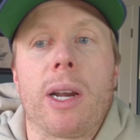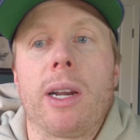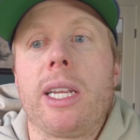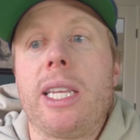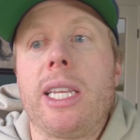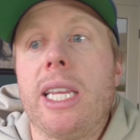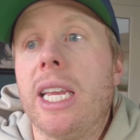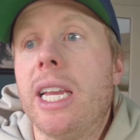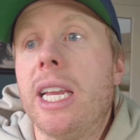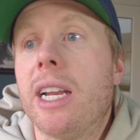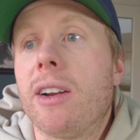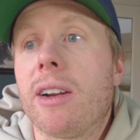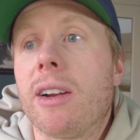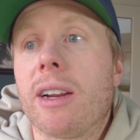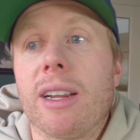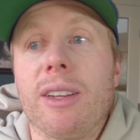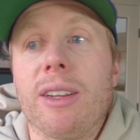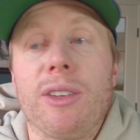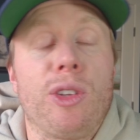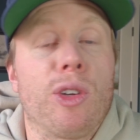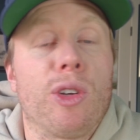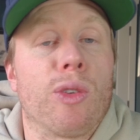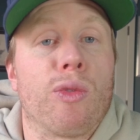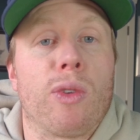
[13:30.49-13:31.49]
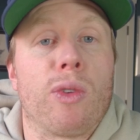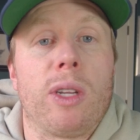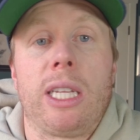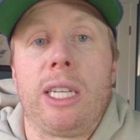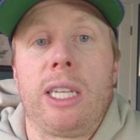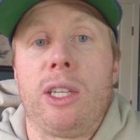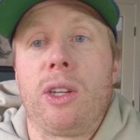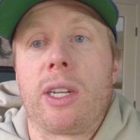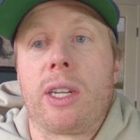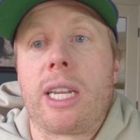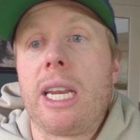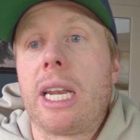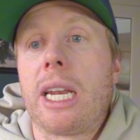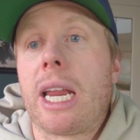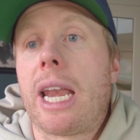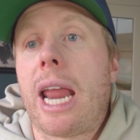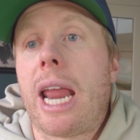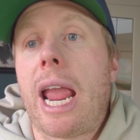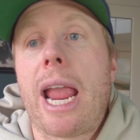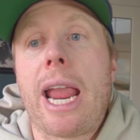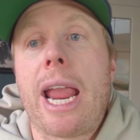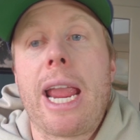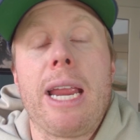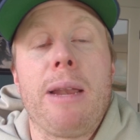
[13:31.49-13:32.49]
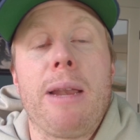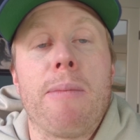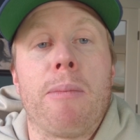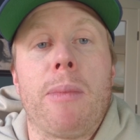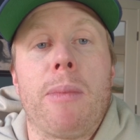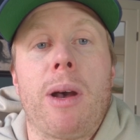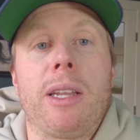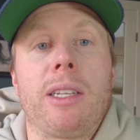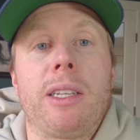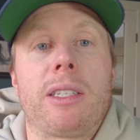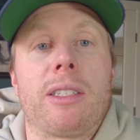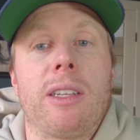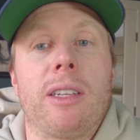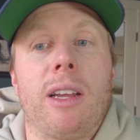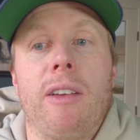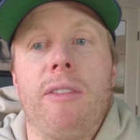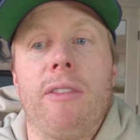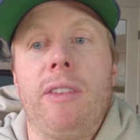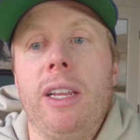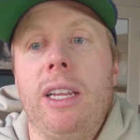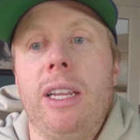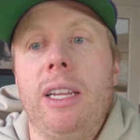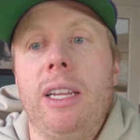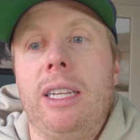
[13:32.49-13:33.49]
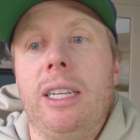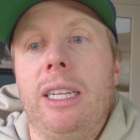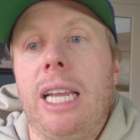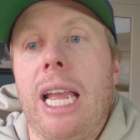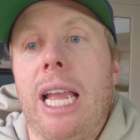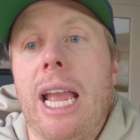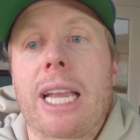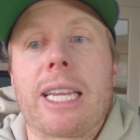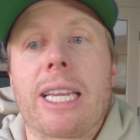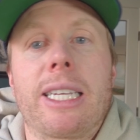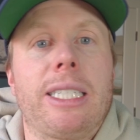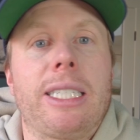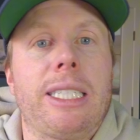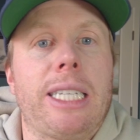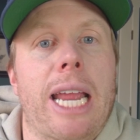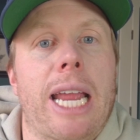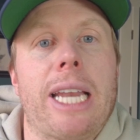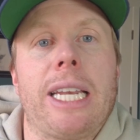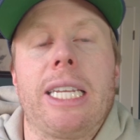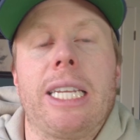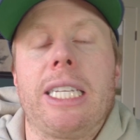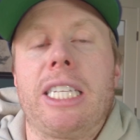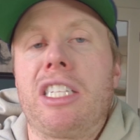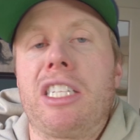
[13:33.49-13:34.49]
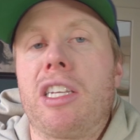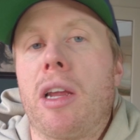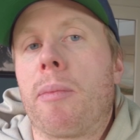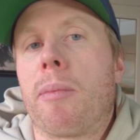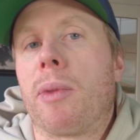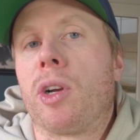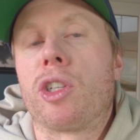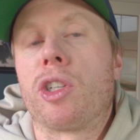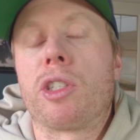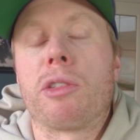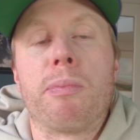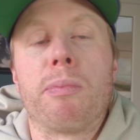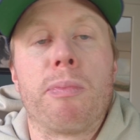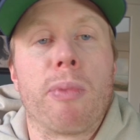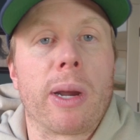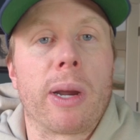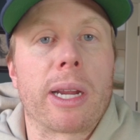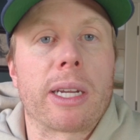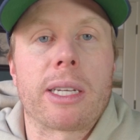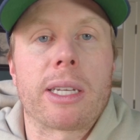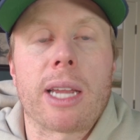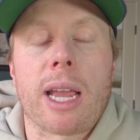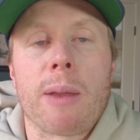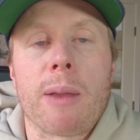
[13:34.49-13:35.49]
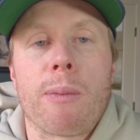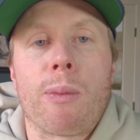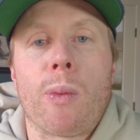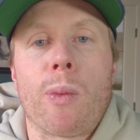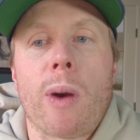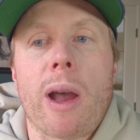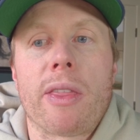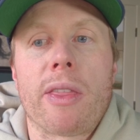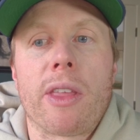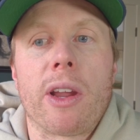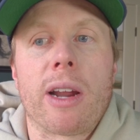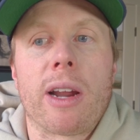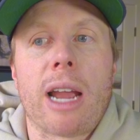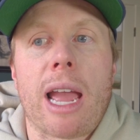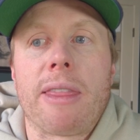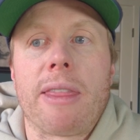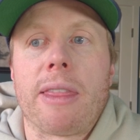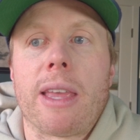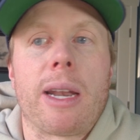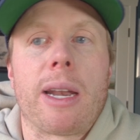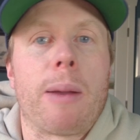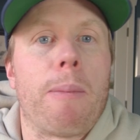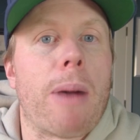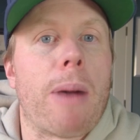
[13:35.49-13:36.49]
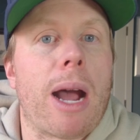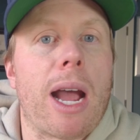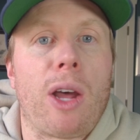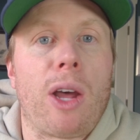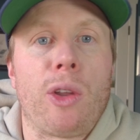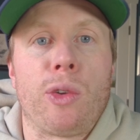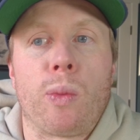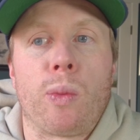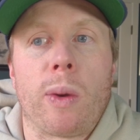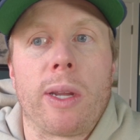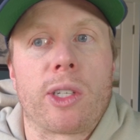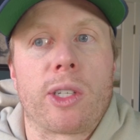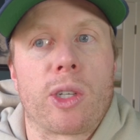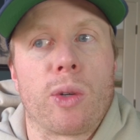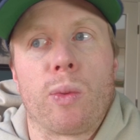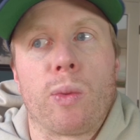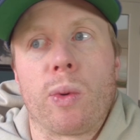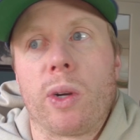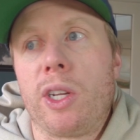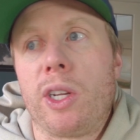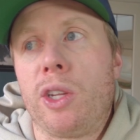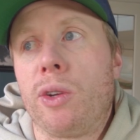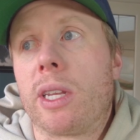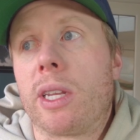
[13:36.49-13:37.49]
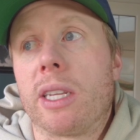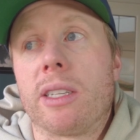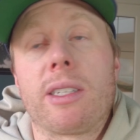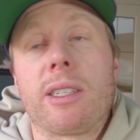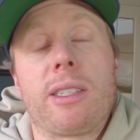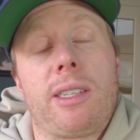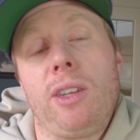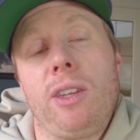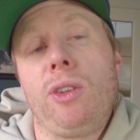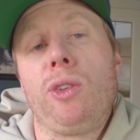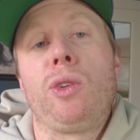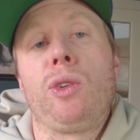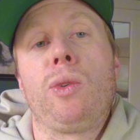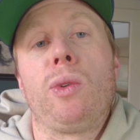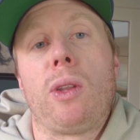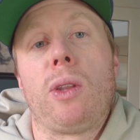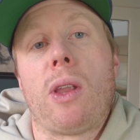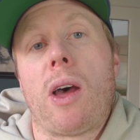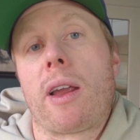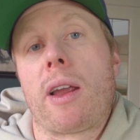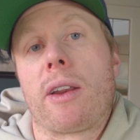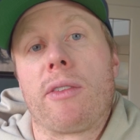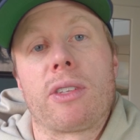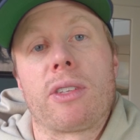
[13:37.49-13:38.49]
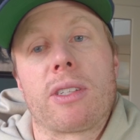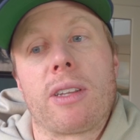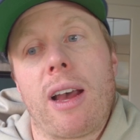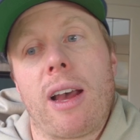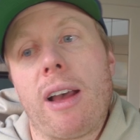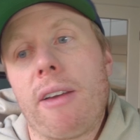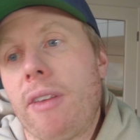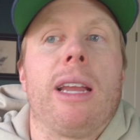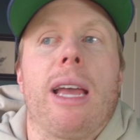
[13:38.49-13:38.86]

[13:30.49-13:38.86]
Here, you're really looking at 8 months of extended summer, spring type weather, and then a mild winter where you can still do a lot of stuff.